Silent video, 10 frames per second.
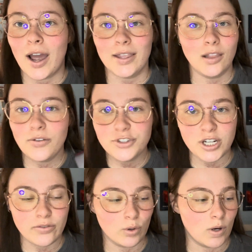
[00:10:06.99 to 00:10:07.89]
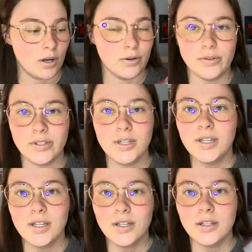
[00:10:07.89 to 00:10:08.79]
I love Geneva Rose,
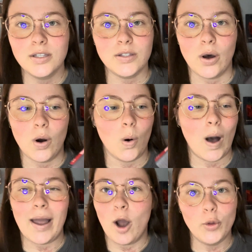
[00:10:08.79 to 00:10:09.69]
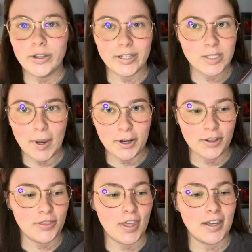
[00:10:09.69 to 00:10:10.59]
so I only expect
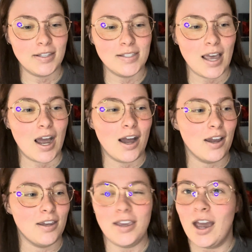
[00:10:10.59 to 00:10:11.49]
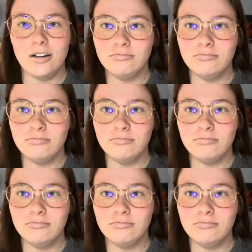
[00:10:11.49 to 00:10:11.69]
good things. Yeah.